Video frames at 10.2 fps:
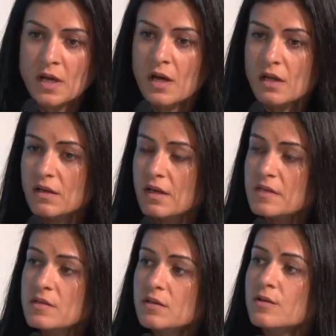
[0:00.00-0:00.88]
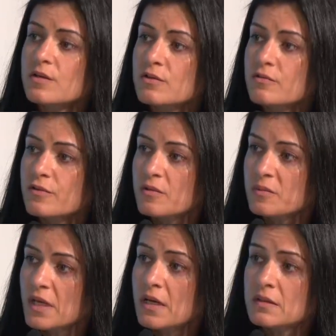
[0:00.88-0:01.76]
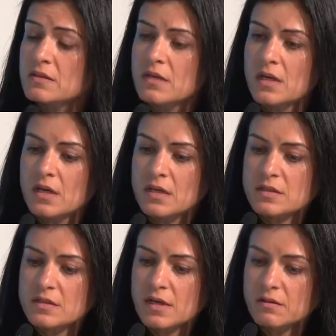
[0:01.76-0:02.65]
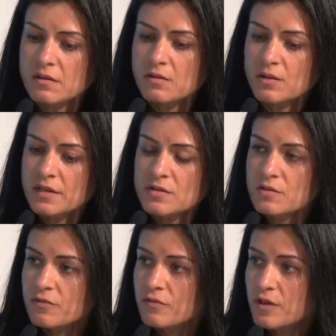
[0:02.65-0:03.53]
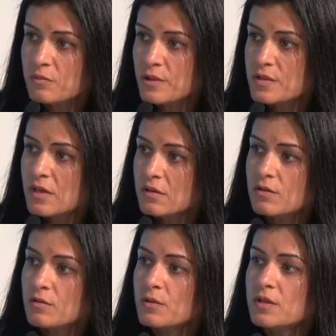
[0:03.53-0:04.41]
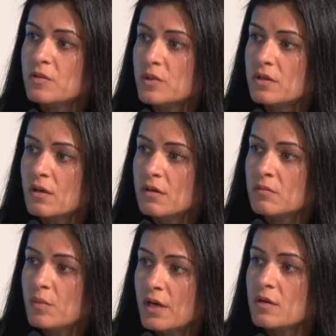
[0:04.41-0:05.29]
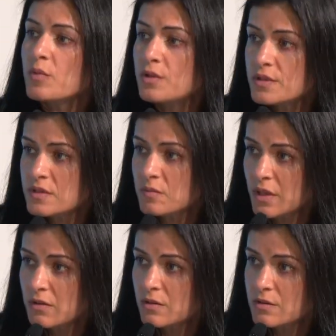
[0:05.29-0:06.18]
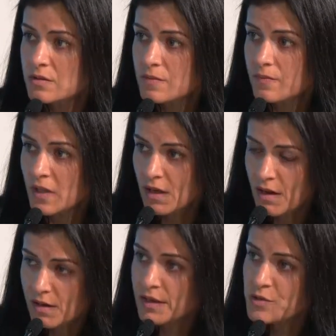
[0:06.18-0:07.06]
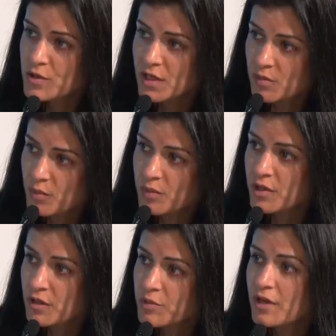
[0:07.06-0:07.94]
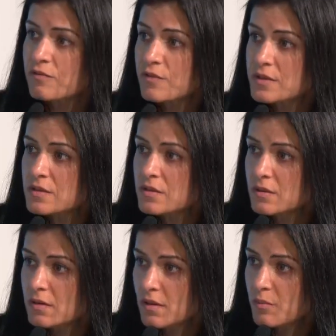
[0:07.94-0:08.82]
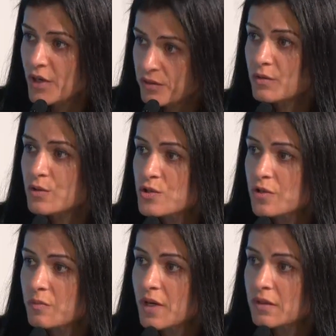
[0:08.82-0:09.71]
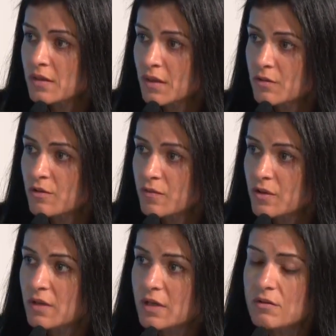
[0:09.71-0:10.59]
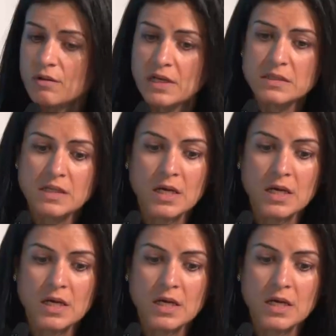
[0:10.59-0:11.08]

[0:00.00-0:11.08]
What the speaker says: And the lesson learned from that is that regulatory frameworks cannot only be done by policymakers. They are actually a public-private partnership at the end of the day, right?